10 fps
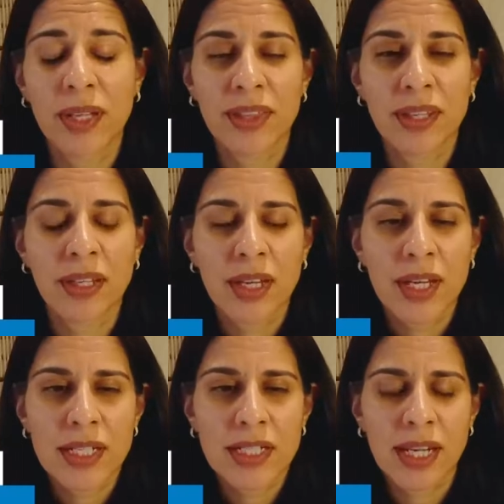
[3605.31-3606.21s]
I think
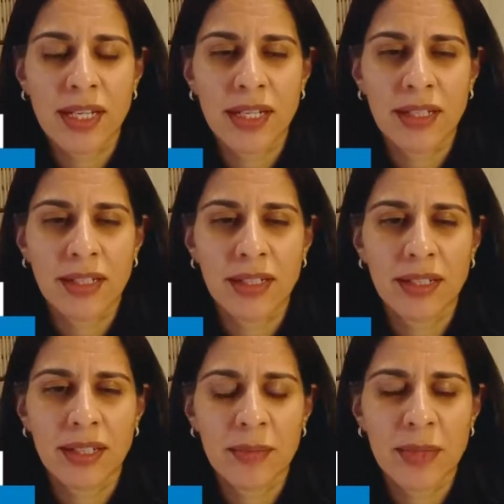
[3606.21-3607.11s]
taking
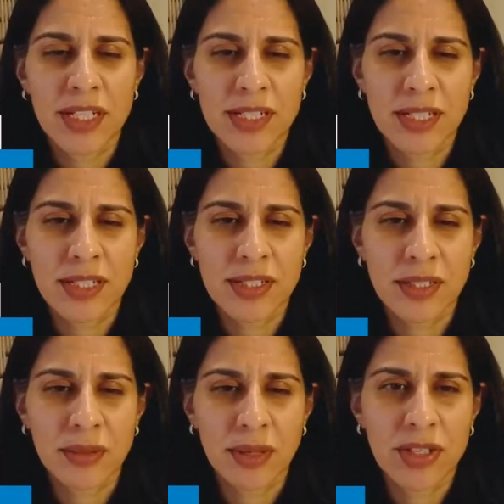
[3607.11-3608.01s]
um, into
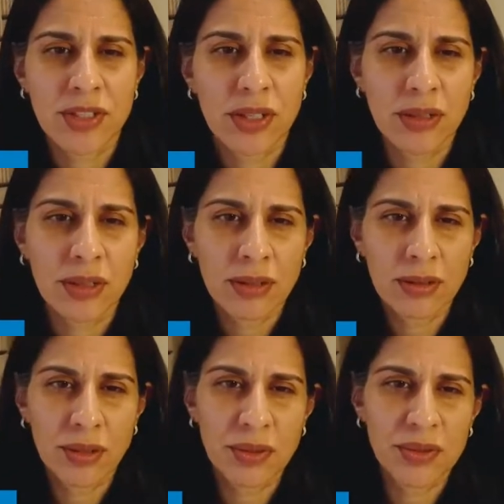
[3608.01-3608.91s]
consideration
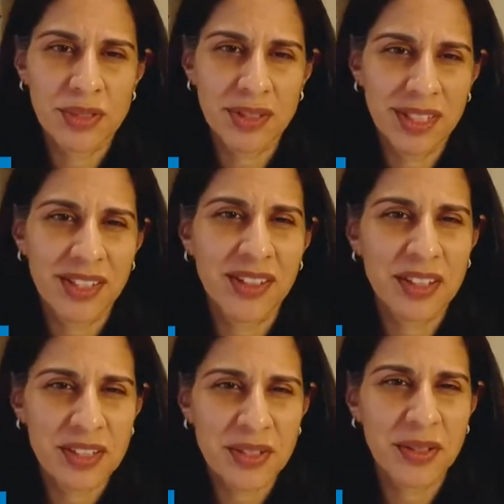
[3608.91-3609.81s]
those
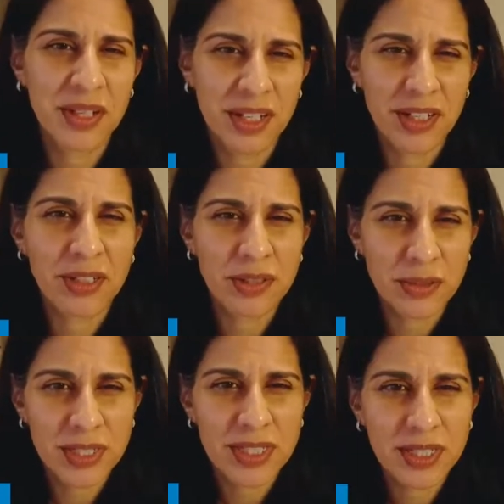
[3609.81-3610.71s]
clinically concerning
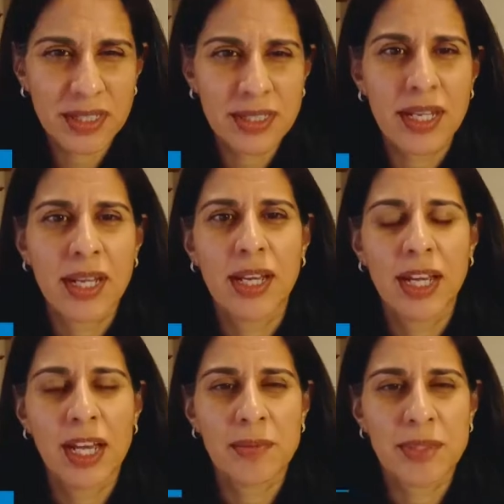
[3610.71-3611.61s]
characteristics,
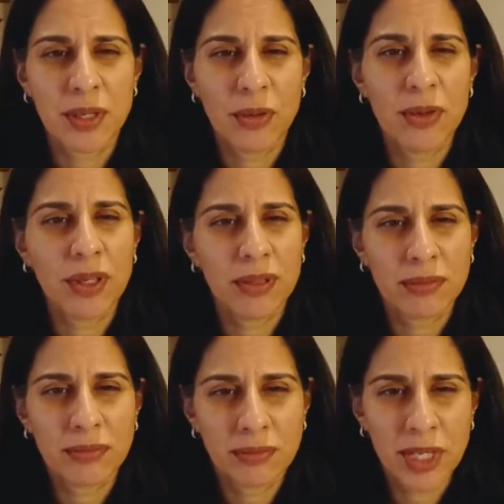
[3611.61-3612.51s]
um, so
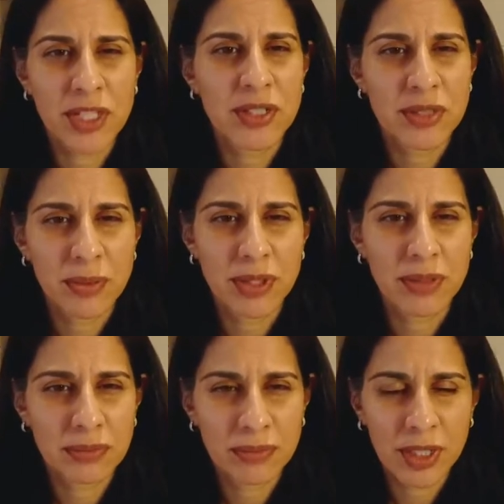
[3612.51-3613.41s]
the patients with
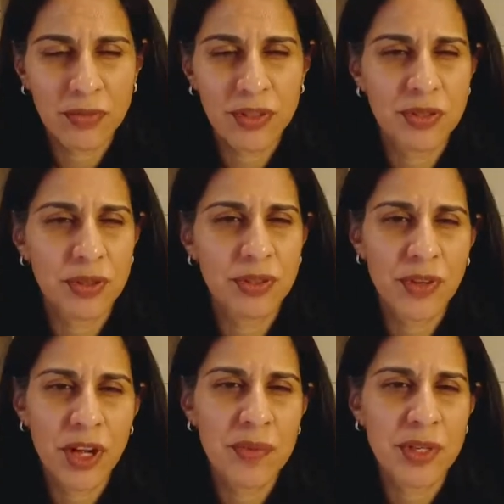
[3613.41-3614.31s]
you know, visceral
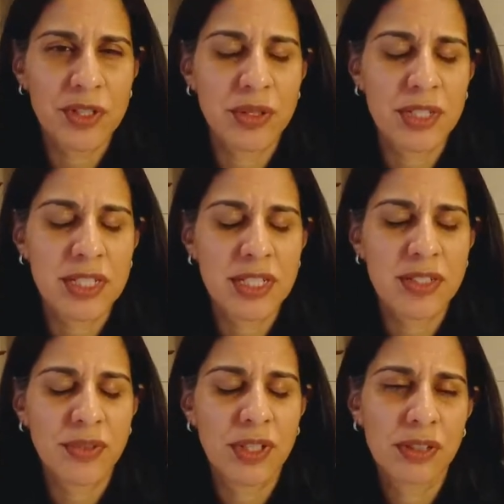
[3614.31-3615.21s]
involvement or short
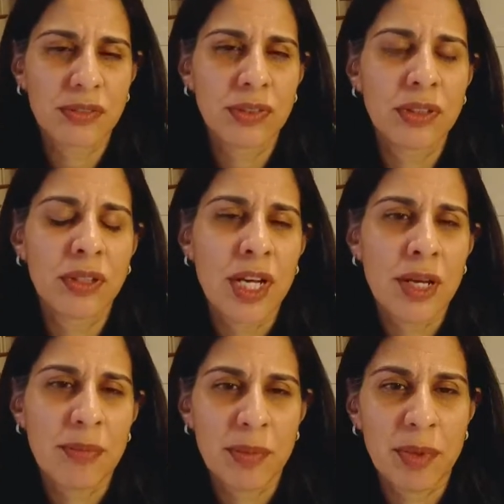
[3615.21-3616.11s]
disease-free interval,
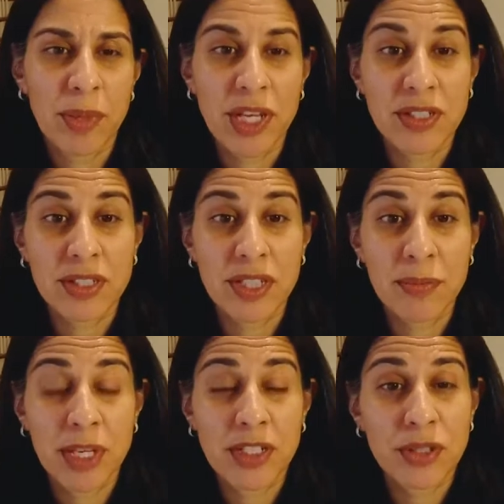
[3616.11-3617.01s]
maybe patients
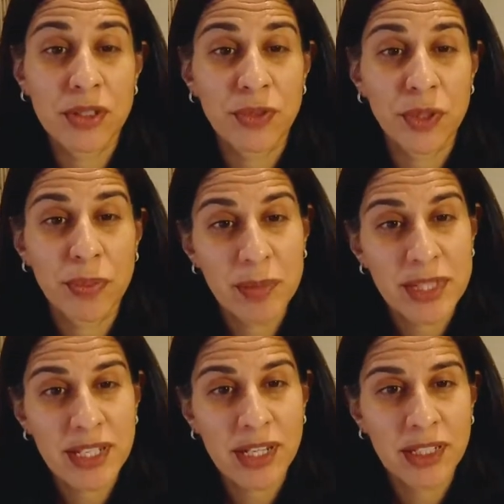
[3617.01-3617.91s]
I may choose for
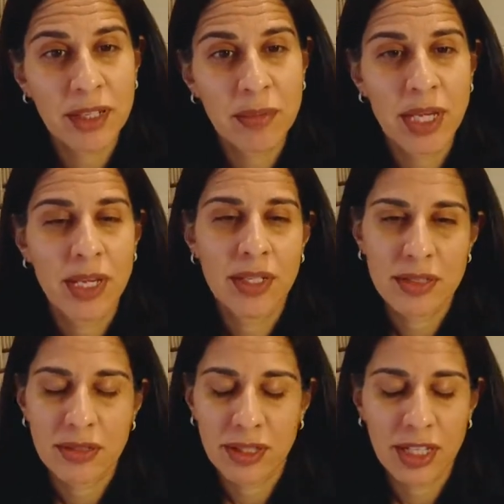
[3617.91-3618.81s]
abemaciclib,
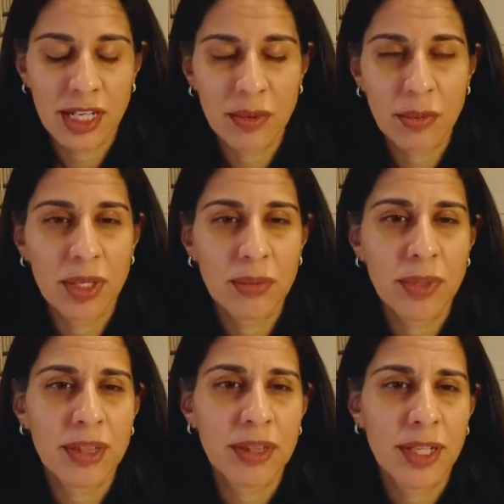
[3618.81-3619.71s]
certainly anyone
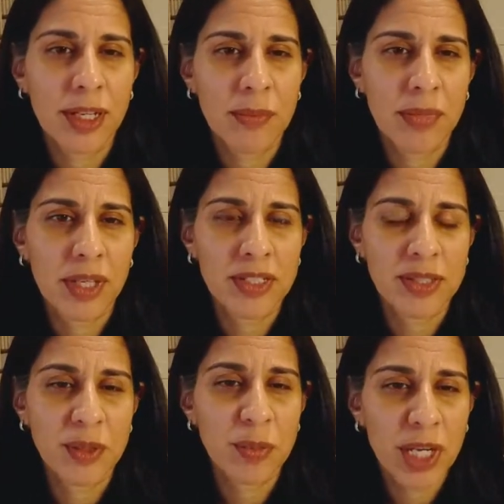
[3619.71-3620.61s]
with um,
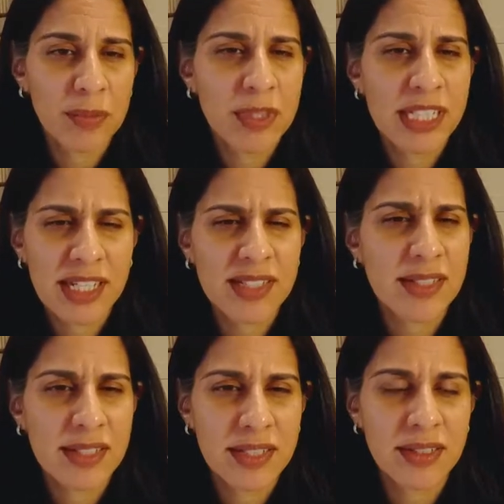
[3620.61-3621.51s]
brain
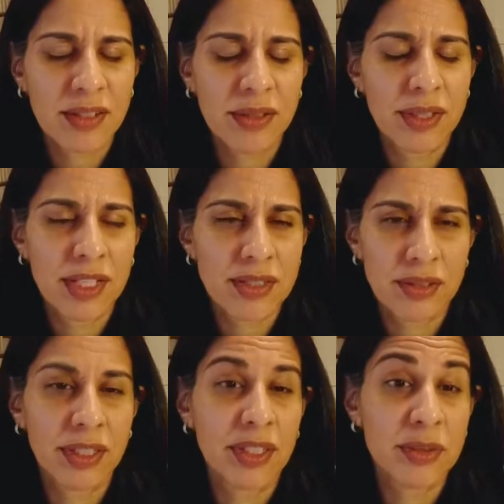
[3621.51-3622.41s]
metastases, although that
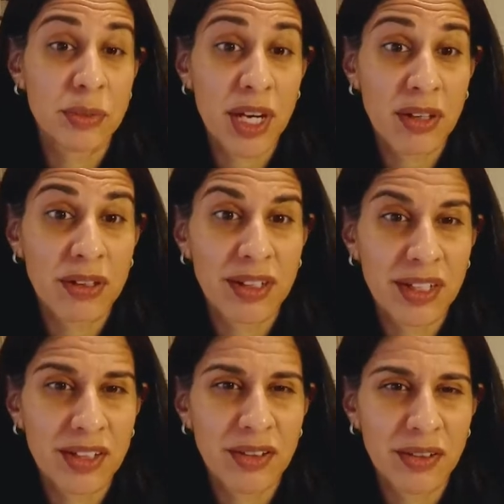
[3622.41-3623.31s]
certainly is rare
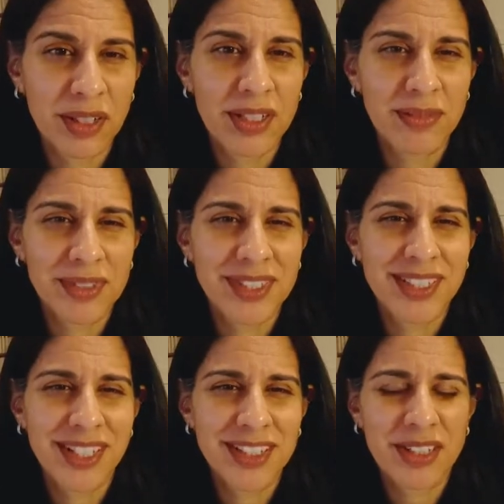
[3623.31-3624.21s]
in an early
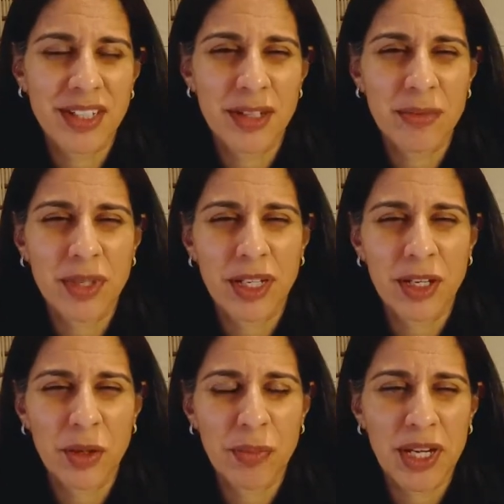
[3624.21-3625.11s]
stage um,
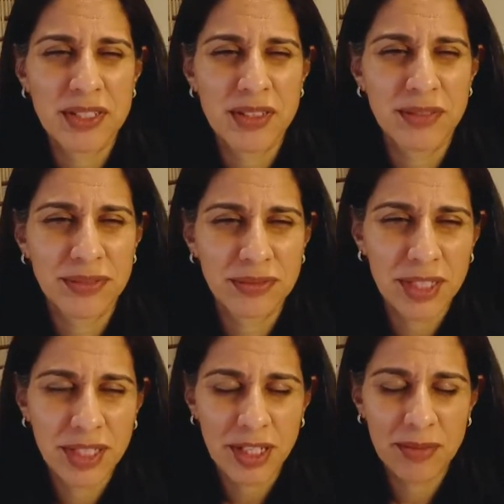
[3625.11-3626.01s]
ER-positive,
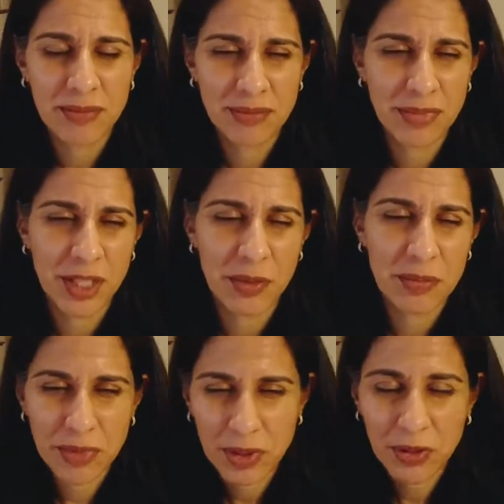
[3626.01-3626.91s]
um, you
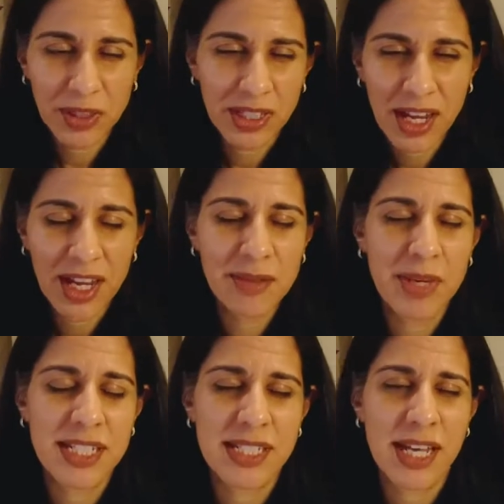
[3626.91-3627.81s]
know, early line
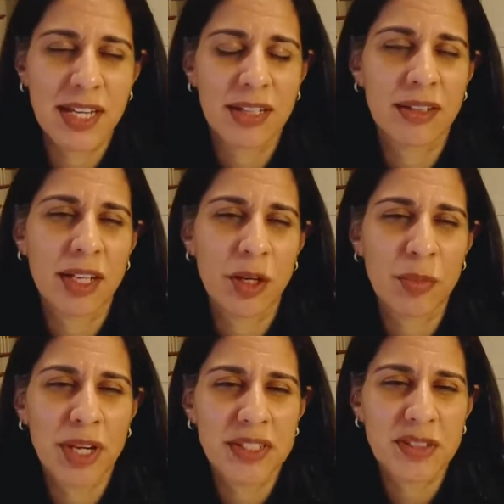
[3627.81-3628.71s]
metastatic
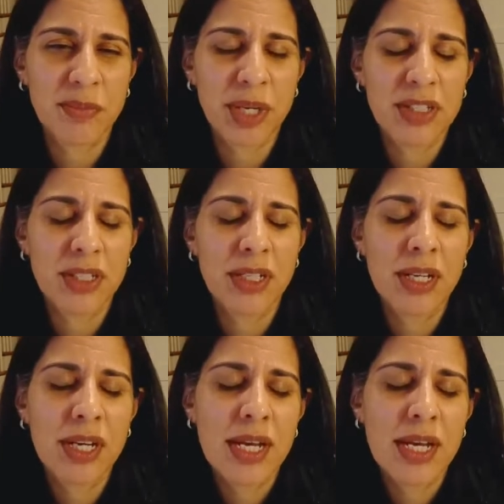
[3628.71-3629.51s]
ER-positive patient.